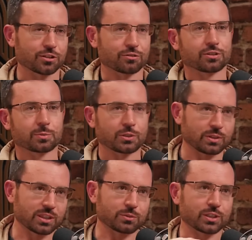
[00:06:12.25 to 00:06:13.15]
a truce
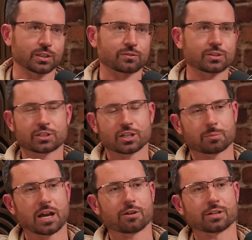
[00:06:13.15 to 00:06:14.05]
between themselves to share
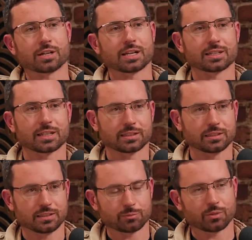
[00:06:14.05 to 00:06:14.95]
power and then
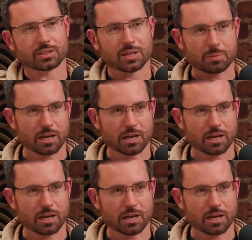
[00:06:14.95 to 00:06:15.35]
ideally spread that